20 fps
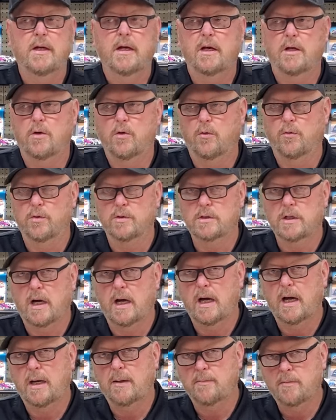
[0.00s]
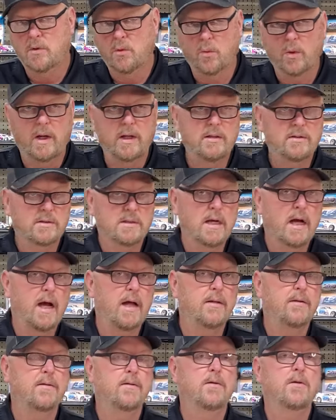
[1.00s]
And over time, the weight's
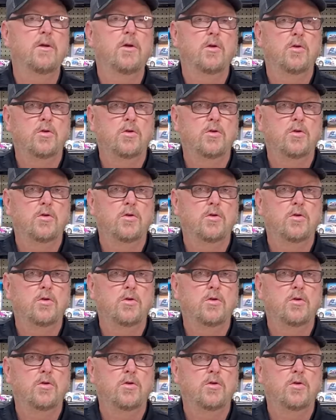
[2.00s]
gotten